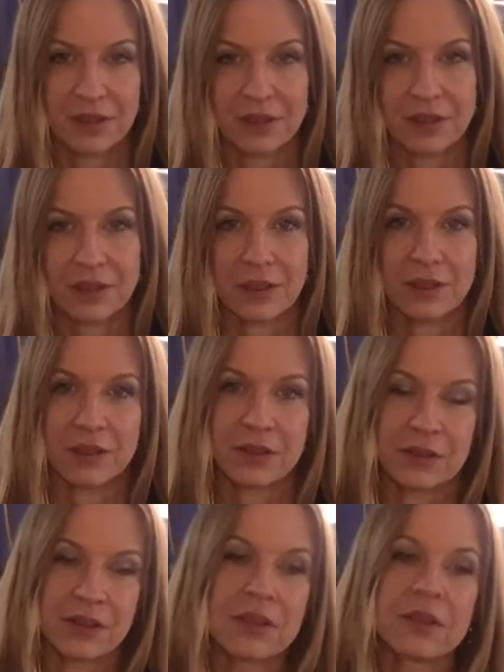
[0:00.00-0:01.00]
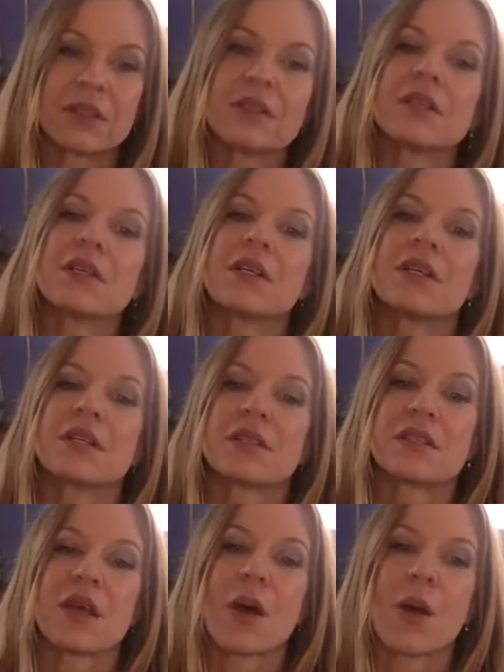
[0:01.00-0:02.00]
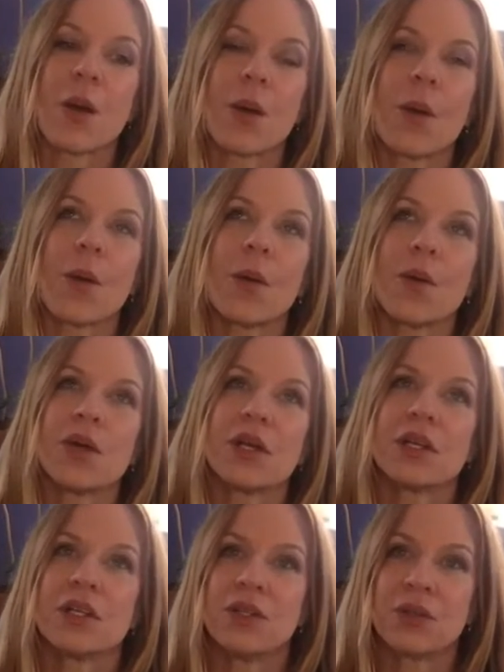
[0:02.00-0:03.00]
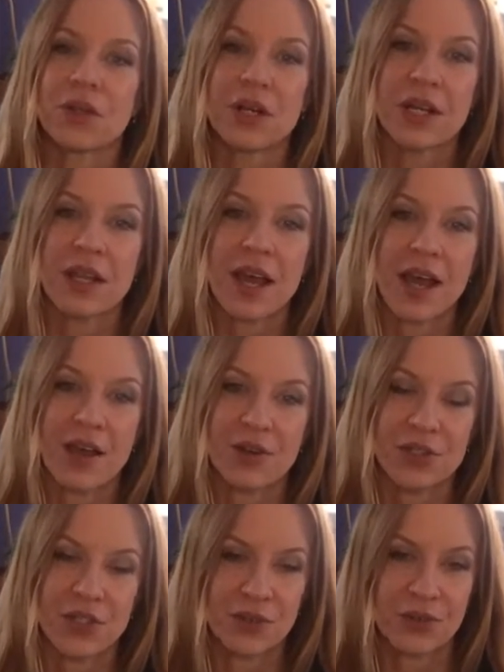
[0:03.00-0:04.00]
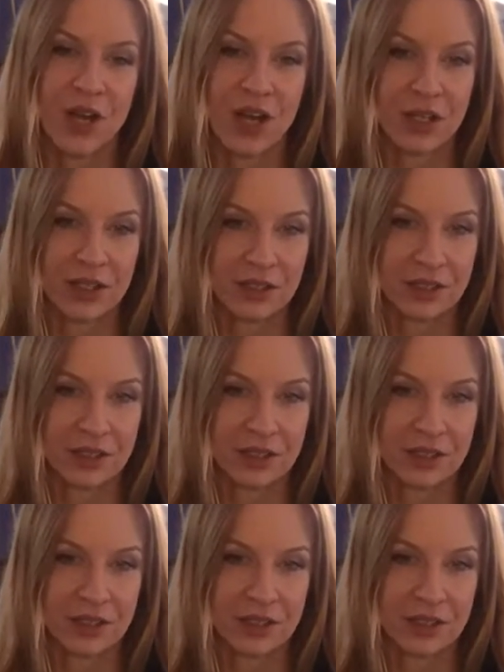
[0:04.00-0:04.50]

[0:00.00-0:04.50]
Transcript: like, So you're allowed to not